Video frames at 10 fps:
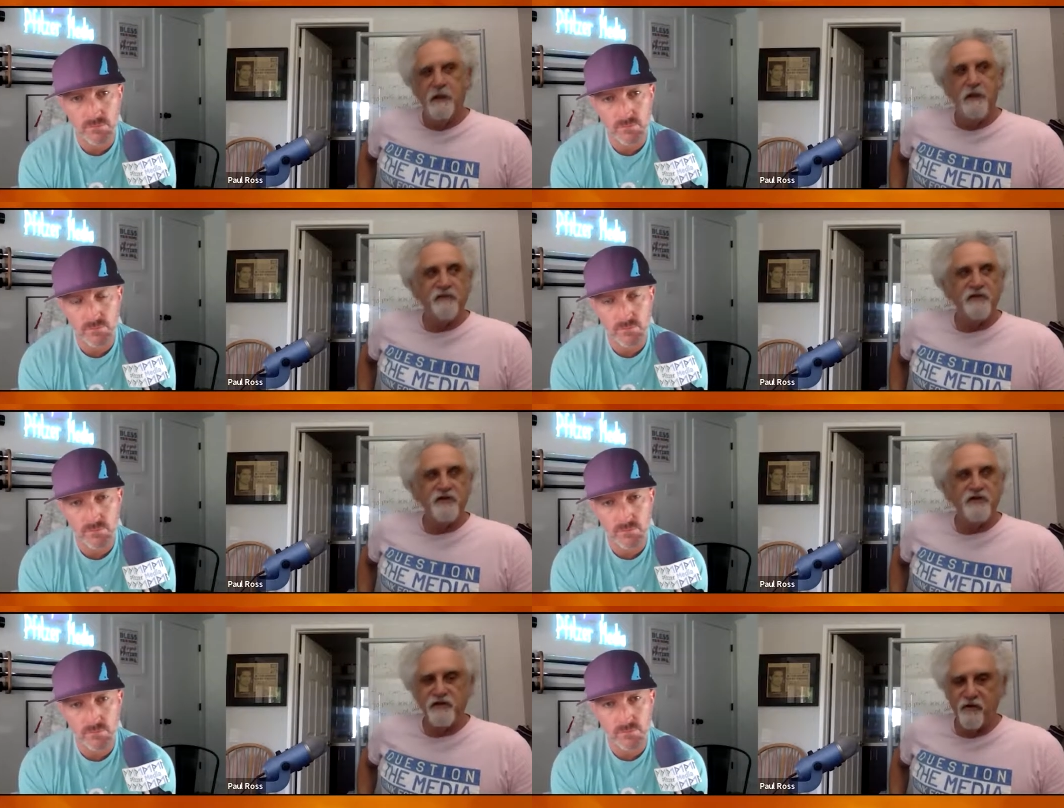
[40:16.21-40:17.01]
Speaker 1: you have to
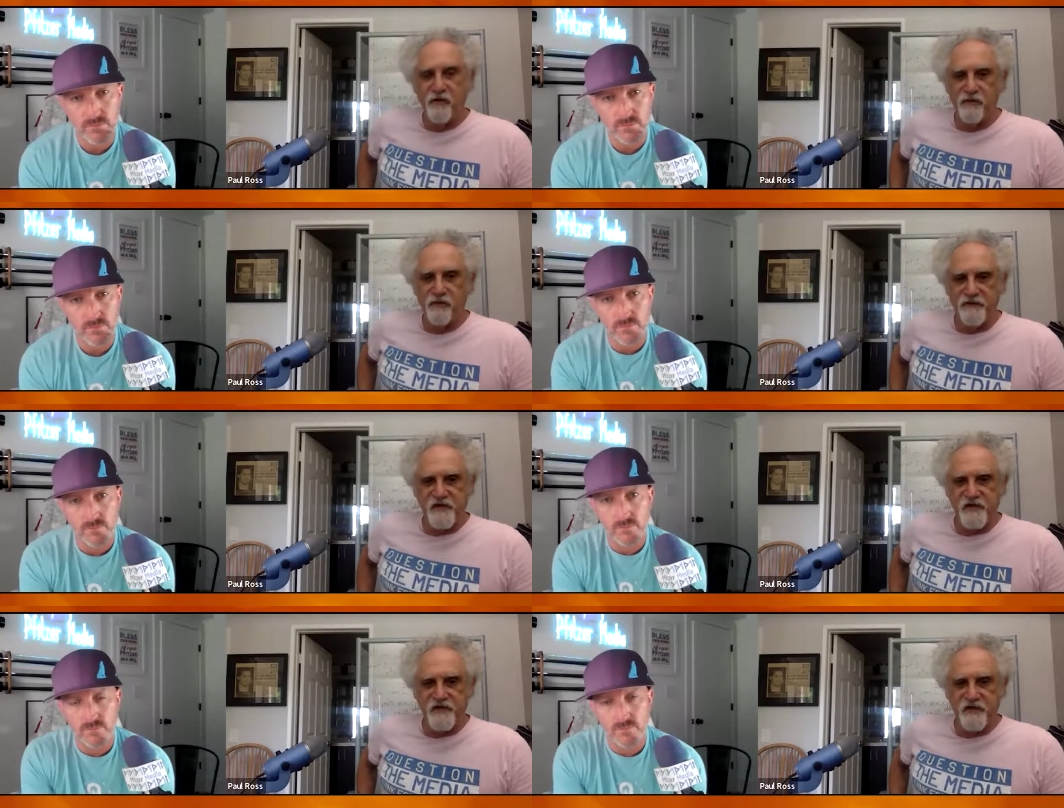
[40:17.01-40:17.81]
change your own belief
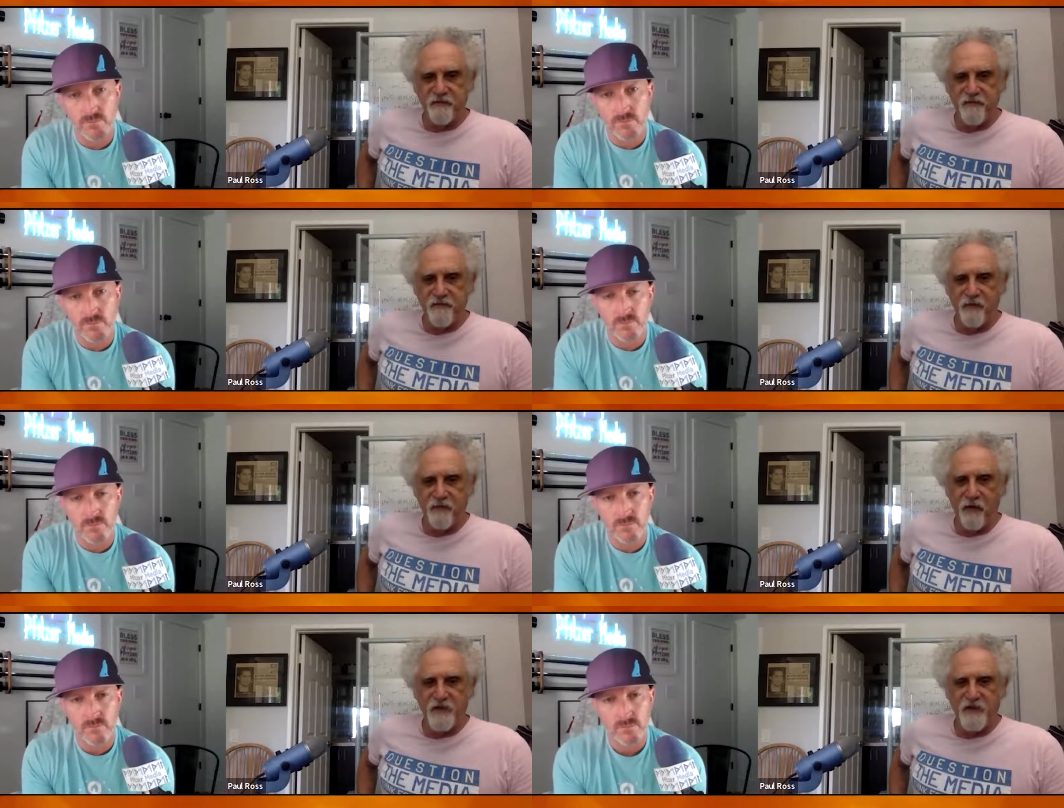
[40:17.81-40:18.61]
system
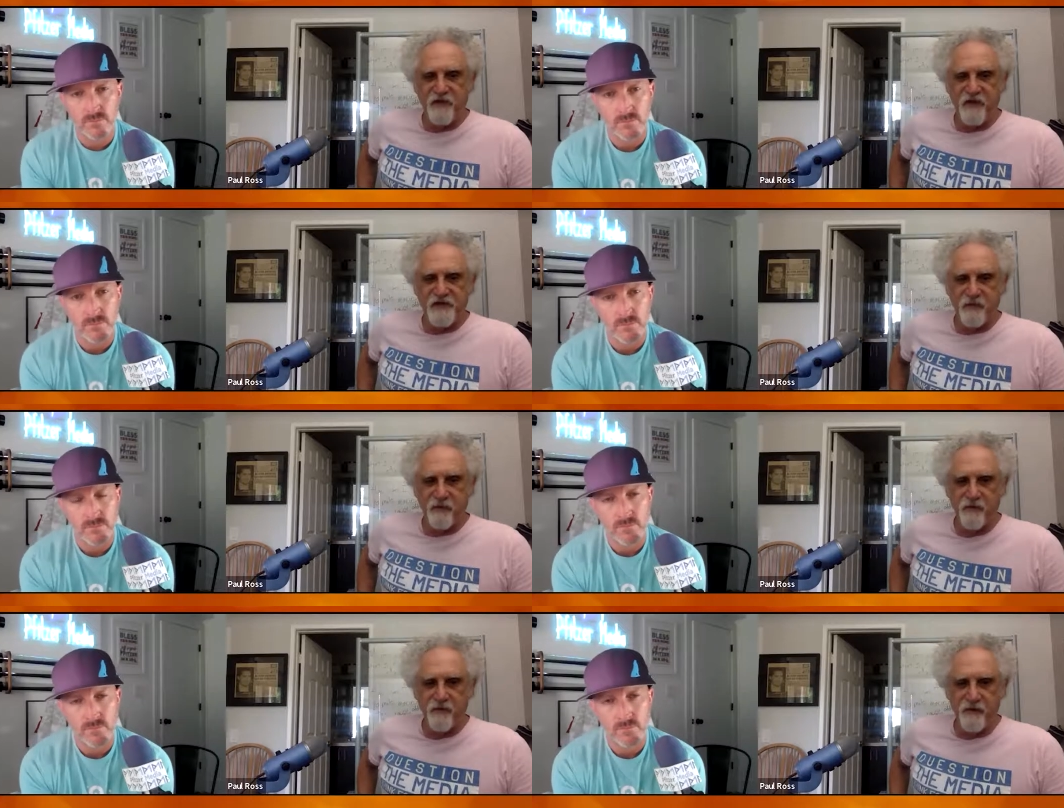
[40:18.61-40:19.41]
about what's
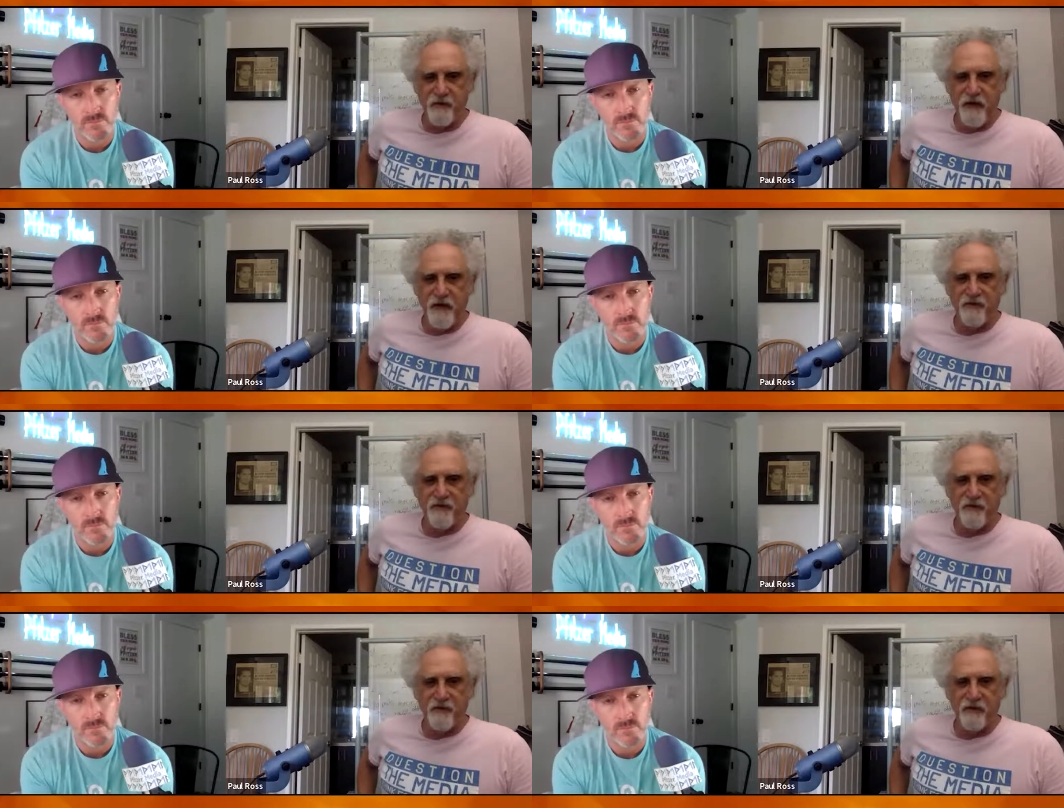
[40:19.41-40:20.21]
possible you have
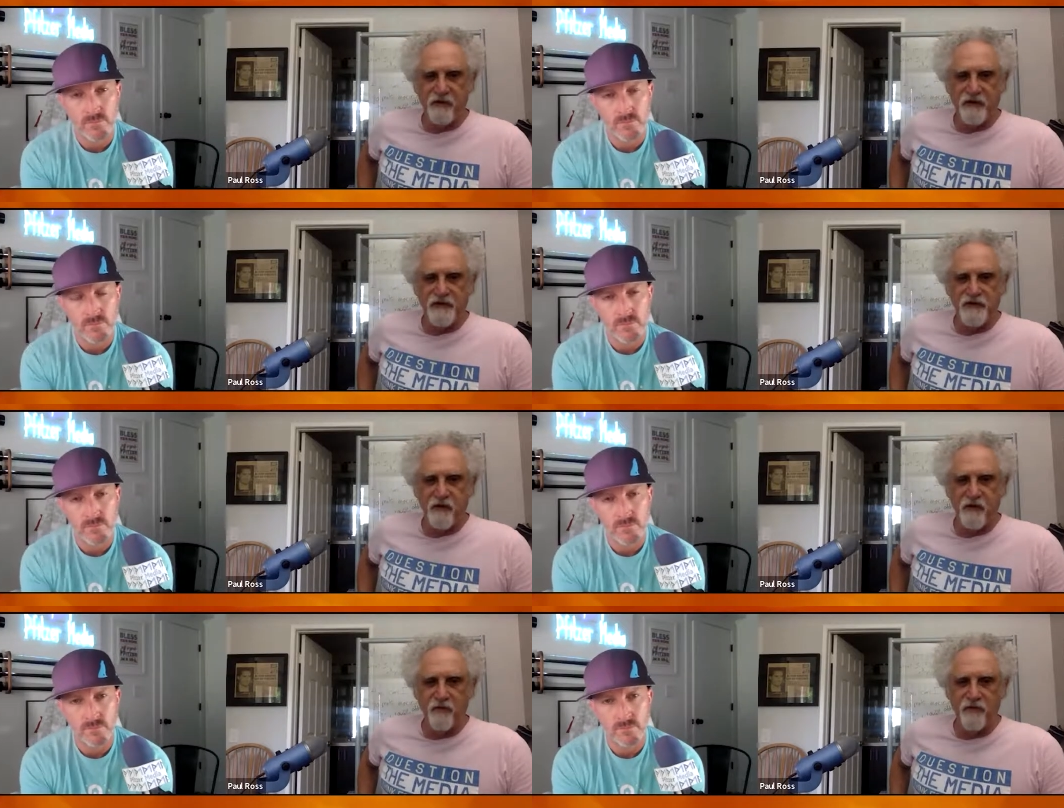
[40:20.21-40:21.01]
to look at
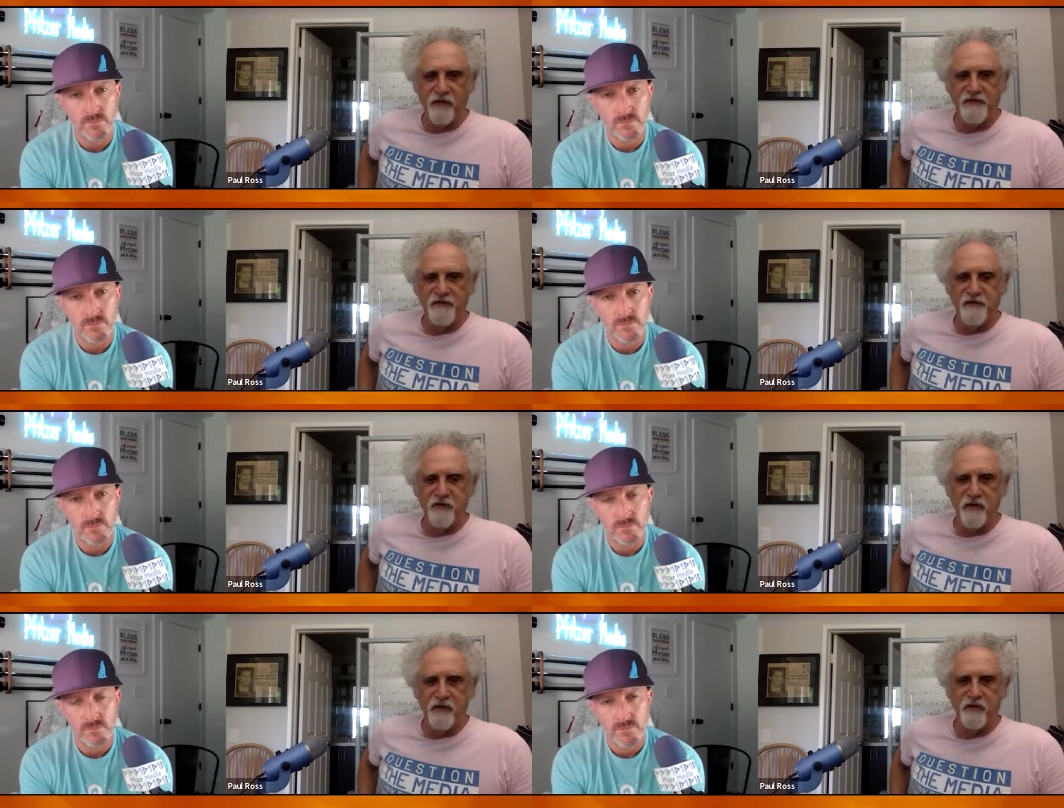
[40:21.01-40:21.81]
your own beliefs
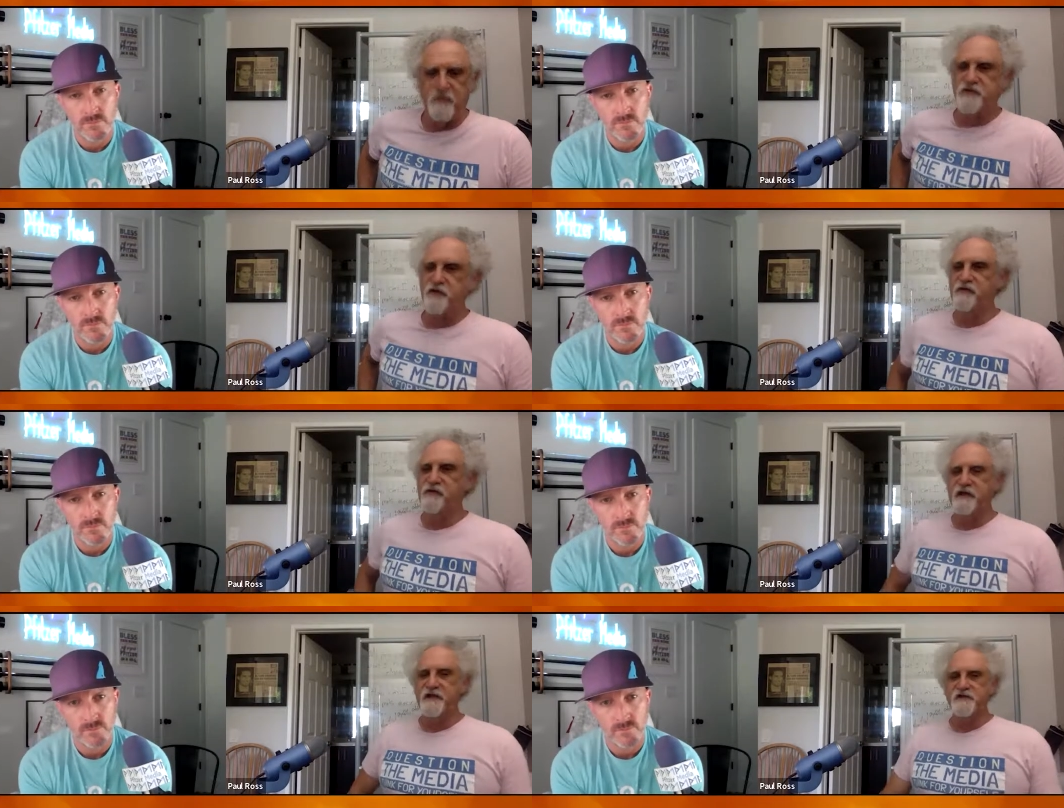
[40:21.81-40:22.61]
around your
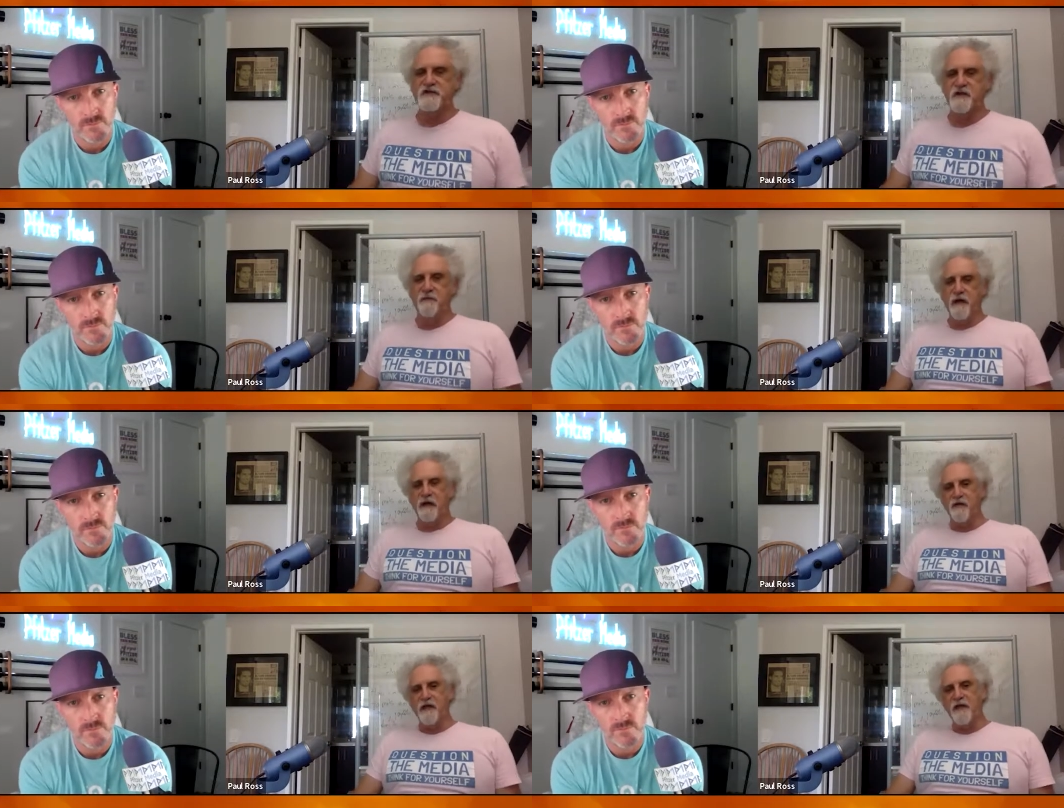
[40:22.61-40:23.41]
deservingness,
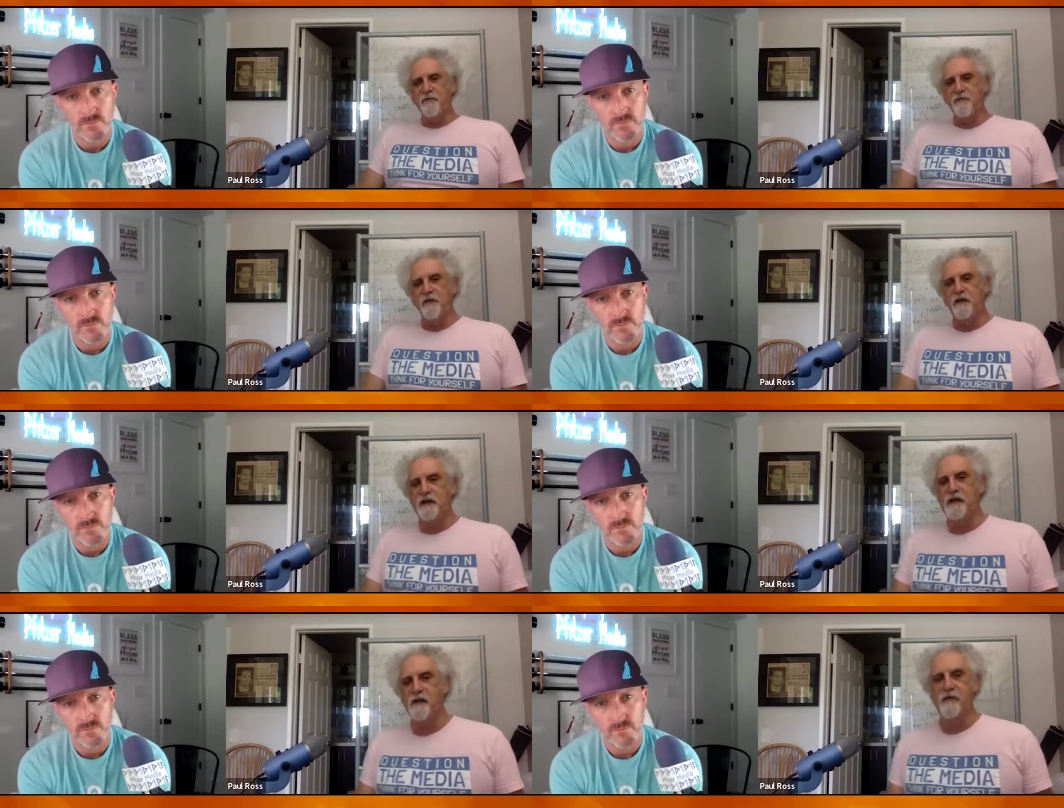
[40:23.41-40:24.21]
about your capability,